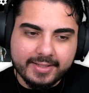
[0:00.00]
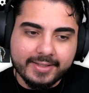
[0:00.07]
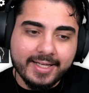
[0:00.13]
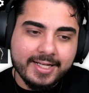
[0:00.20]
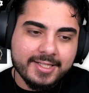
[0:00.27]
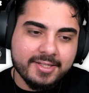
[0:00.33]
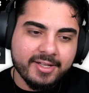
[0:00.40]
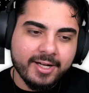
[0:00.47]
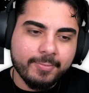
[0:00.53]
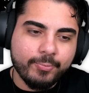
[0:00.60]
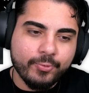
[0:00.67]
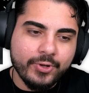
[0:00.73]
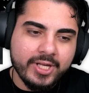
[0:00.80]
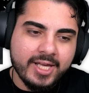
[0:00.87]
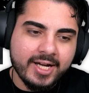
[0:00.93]
Next up,
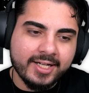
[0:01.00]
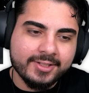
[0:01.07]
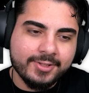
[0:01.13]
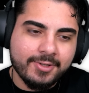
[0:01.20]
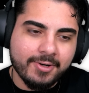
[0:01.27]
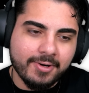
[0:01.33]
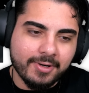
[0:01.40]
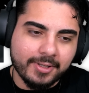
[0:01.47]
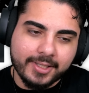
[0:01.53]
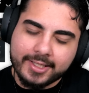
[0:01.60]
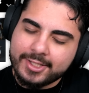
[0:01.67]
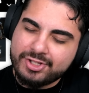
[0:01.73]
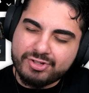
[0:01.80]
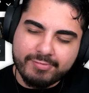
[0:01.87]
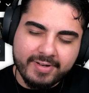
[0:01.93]
we got Conq. And
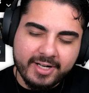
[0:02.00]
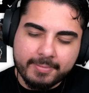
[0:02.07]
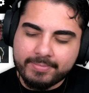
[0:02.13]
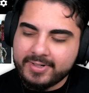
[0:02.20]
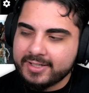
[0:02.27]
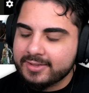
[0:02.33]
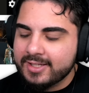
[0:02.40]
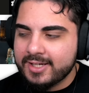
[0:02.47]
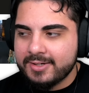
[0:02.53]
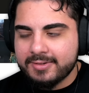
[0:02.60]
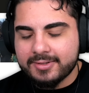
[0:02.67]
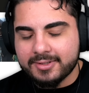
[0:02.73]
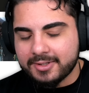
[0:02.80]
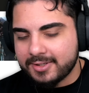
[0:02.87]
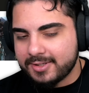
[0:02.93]
straight up right now, look.